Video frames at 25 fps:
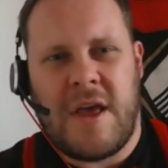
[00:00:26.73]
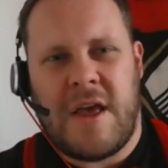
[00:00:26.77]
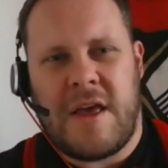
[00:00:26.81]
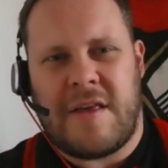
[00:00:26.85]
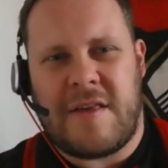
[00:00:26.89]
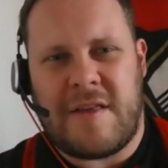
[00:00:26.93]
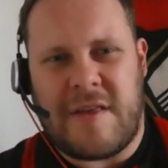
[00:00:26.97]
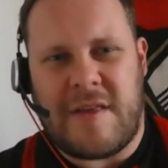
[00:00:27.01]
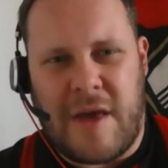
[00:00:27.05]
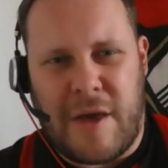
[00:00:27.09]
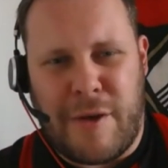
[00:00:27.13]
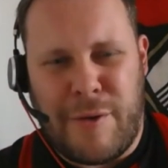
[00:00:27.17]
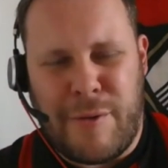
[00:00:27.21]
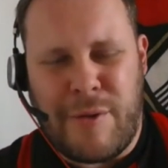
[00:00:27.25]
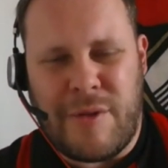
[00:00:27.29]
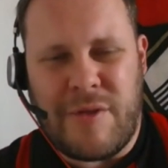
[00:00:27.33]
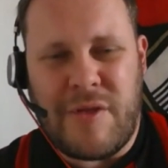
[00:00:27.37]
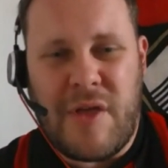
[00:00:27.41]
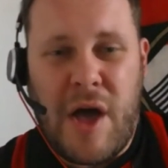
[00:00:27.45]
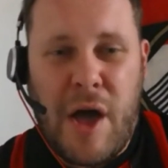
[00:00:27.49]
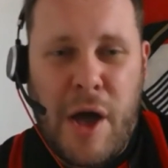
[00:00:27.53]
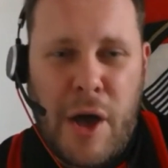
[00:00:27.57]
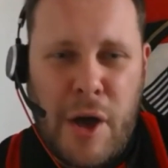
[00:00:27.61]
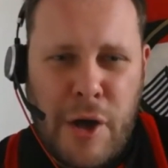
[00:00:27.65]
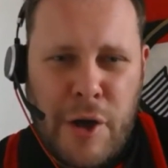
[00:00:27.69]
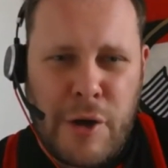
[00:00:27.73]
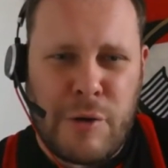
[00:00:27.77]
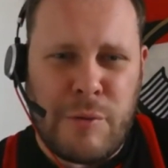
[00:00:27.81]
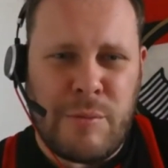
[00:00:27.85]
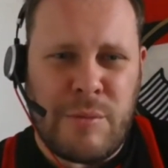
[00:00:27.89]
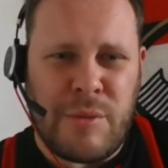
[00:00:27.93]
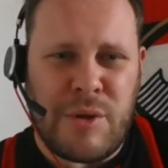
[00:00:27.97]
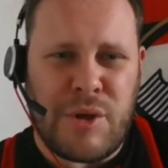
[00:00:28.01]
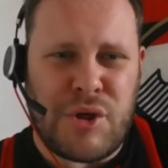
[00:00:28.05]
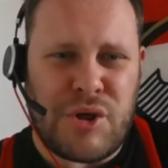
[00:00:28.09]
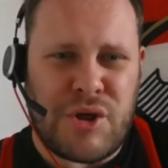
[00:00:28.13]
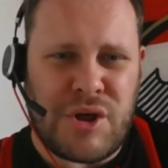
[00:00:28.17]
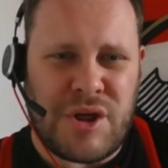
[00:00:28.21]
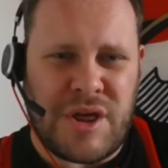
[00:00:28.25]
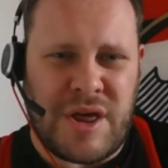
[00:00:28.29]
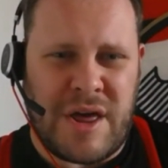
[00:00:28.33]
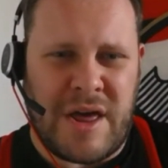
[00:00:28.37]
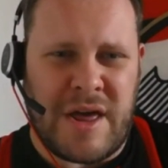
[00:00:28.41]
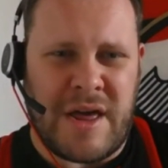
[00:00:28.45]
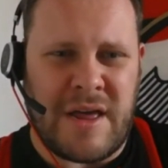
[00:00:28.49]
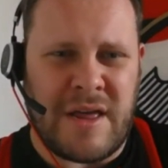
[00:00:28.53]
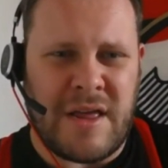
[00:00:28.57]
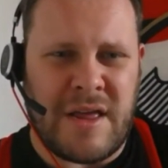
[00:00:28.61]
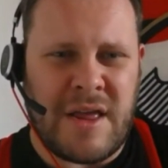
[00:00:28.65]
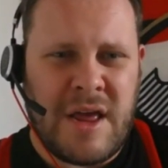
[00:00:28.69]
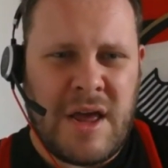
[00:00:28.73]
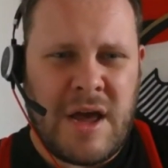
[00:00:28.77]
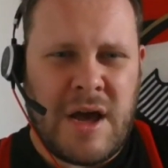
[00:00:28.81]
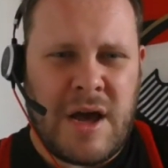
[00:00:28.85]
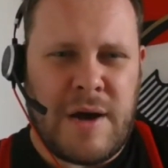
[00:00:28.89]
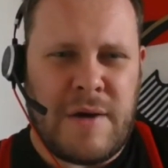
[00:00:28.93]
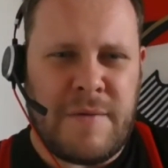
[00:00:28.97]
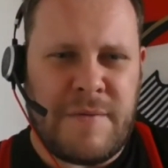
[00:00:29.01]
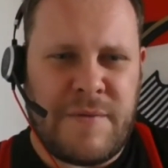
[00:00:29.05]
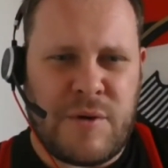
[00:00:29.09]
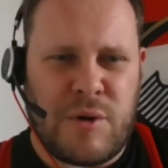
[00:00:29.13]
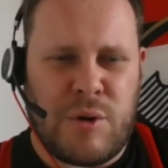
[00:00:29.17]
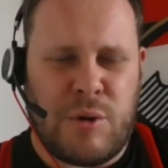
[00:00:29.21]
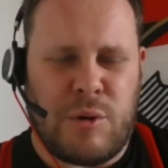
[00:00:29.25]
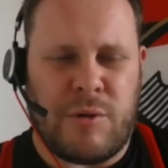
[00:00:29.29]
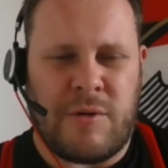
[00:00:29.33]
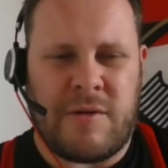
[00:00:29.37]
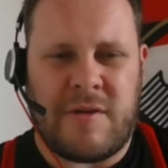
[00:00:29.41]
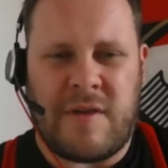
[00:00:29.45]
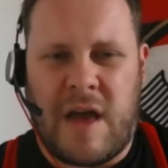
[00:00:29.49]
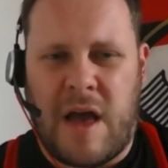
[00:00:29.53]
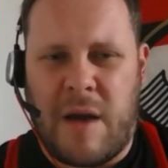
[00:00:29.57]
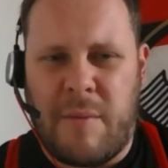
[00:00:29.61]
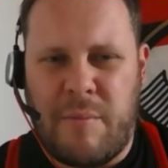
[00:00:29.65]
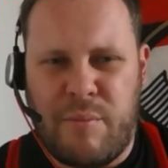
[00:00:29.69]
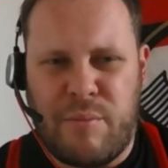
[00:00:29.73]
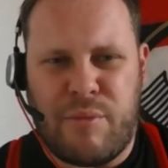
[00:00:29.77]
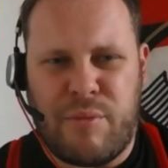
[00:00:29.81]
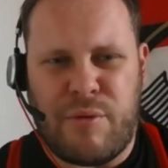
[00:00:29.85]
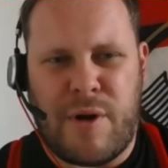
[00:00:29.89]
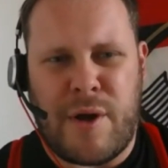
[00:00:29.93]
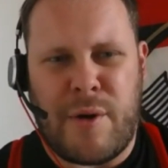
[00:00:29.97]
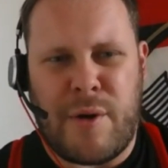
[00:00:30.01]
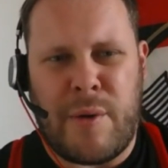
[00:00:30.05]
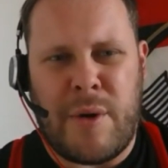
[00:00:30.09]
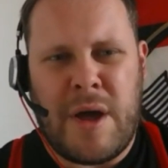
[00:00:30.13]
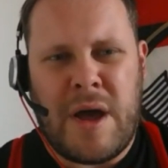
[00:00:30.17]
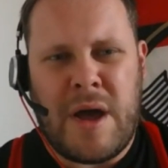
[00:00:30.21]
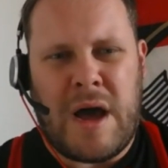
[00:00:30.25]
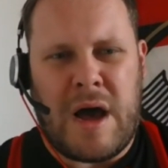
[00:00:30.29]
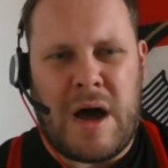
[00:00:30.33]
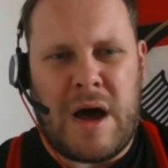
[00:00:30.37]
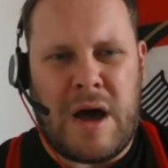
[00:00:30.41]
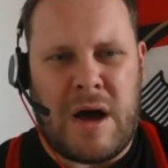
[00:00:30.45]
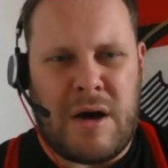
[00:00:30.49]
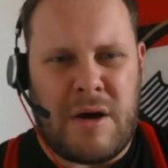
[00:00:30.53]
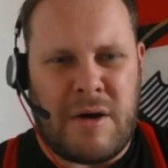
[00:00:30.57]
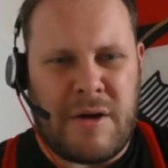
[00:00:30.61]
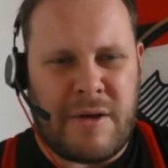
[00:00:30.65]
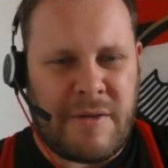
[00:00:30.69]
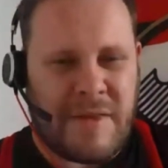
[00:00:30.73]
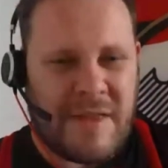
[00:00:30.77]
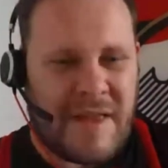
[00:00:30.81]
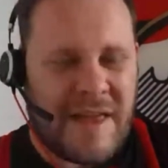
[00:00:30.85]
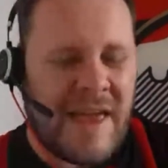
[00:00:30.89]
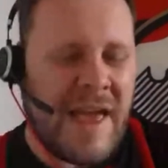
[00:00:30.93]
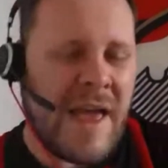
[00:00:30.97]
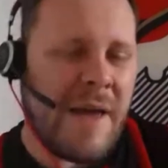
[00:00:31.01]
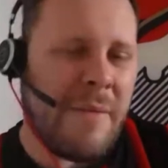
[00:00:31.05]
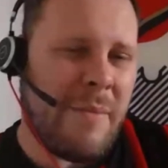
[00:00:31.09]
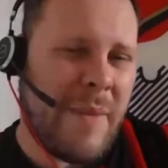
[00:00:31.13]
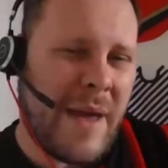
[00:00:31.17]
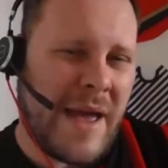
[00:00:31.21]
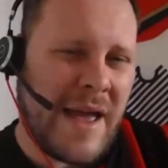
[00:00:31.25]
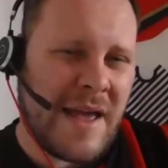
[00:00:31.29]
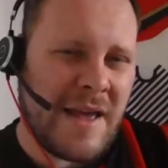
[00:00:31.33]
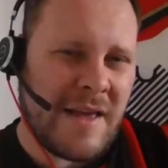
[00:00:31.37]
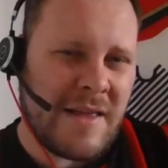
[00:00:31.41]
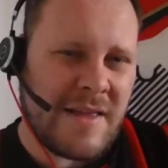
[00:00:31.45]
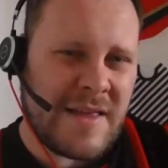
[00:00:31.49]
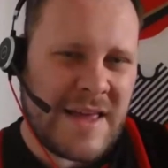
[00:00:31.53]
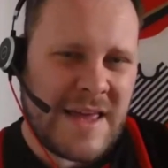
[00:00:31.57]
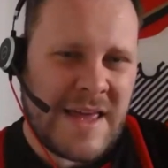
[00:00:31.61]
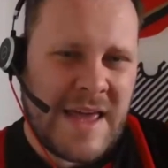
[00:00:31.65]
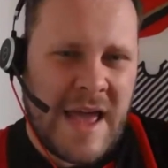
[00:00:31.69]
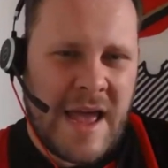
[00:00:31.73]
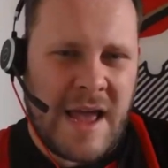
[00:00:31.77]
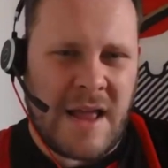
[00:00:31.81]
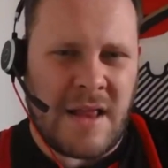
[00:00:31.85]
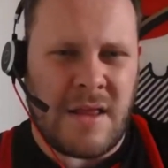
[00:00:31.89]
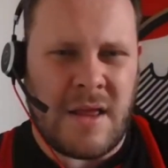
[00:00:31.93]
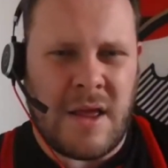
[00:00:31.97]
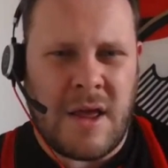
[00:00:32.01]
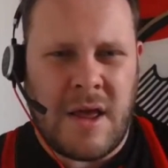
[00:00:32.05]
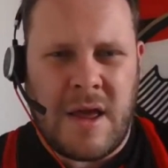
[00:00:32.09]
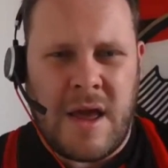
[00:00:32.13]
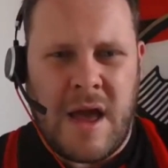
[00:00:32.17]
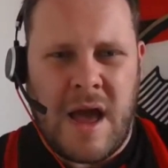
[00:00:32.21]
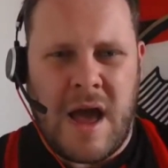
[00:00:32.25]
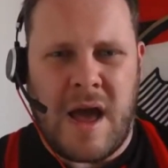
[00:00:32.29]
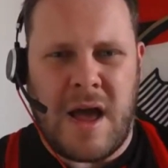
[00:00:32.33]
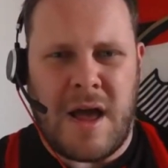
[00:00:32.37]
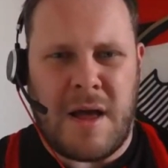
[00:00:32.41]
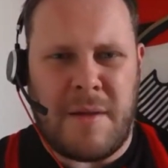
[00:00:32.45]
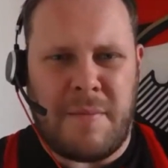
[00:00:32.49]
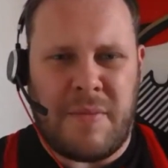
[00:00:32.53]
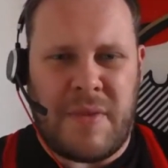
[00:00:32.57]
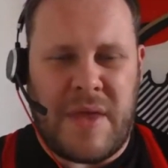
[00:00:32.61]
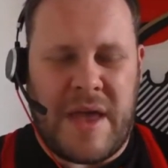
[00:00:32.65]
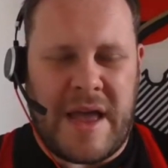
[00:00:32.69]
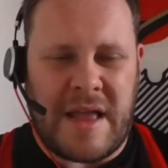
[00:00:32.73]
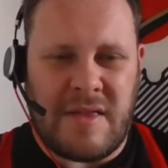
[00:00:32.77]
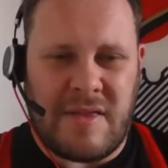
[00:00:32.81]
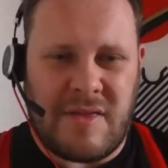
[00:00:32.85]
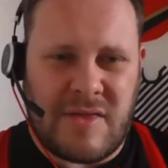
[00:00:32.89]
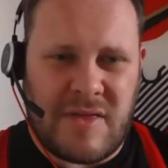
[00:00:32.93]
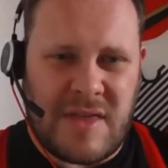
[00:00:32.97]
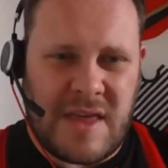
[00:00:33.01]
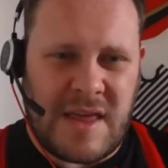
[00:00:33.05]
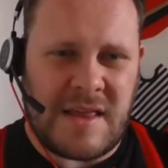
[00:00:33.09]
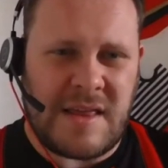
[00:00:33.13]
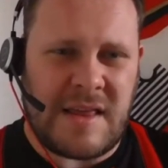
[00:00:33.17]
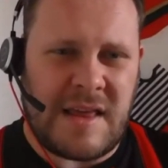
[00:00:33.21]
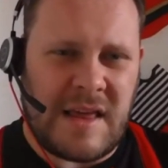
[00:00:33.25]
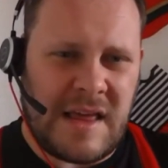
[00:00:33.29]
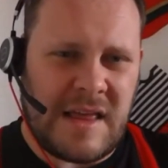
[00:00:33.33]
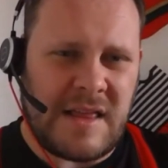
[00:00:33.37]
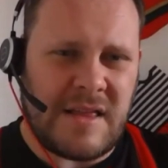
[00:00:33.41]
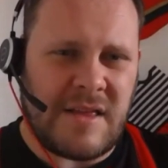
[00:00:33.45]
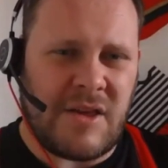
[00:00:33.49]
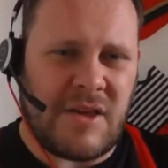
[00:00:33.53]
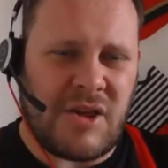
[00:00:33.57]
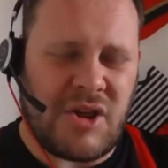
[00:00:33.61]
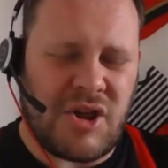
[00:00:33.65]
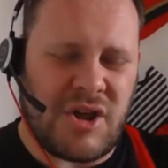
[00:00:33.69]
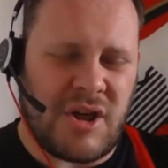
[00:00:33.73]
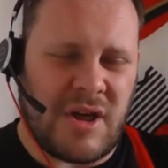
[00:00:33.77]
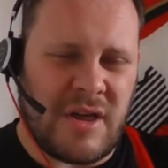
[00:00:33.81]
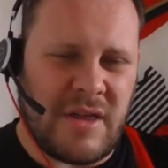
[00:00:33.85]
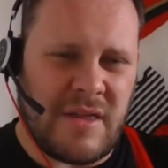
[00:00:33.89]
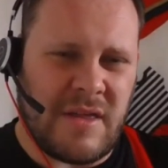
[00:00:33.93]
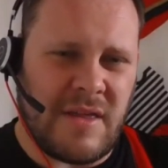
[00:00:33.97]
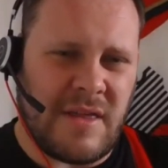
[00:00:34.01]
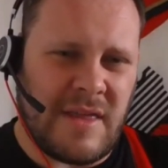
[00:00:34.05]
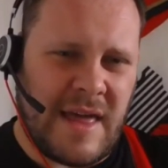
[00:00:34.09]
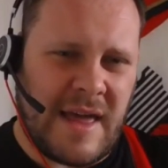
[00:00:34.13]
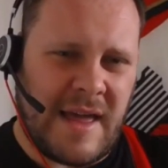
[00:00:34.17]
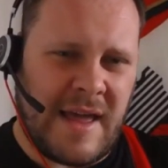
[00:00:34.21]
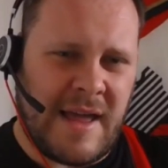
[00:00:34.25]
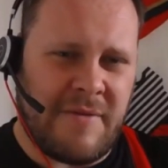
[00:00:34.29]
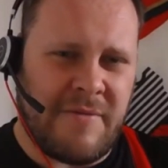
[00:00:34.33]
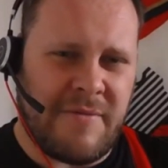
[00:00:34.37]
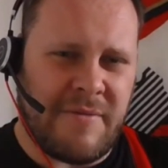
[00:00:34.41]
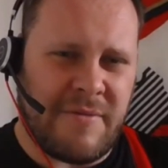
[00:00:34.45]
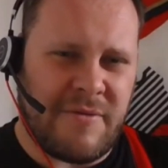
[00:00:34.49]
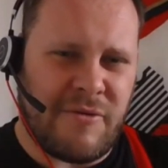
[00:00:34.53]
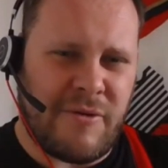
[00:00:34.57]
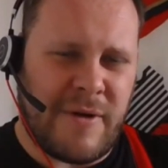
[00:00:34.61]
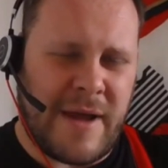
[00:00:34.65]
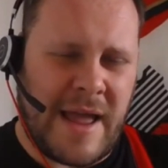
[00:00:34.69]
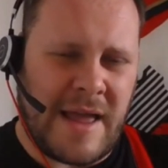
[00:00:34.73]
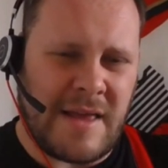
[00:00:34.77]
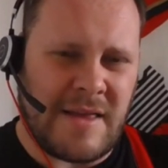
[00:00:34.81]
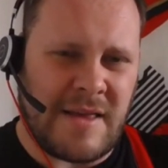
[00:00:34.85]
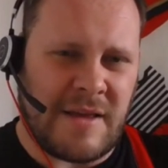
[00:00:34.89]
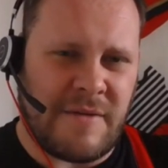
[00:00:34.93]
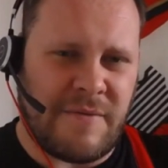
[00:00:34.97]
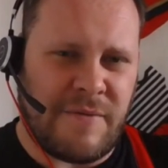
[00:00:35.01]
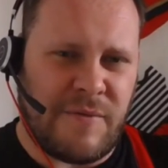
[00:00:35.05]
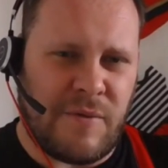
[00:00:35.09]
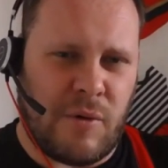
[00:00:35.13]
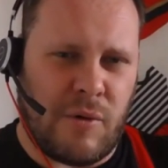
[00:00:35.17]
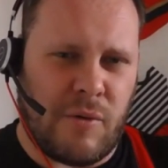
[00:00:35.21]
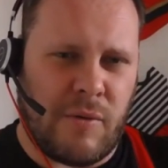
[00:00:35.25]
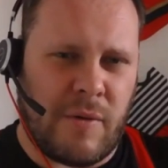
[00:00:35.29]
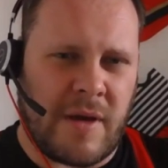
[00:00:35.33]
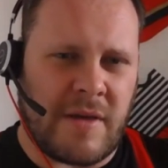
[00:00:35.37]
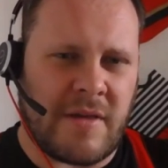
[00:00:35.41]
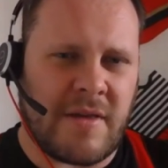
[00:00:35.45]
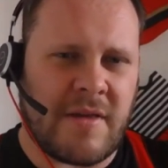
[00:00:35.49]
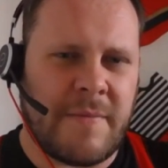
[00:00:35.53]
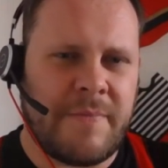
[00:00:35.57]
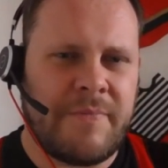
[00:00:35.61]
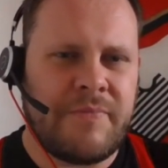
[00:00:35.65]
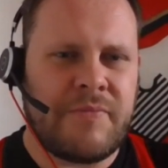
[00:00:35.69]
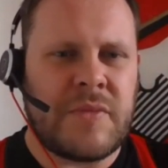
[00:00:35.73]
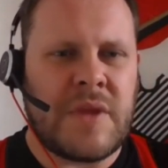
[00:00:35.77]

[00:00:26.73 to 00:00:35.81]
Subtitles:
So, the home shirt, of course, Umbro are the kit makers again, and this is the shirt that they have created for us.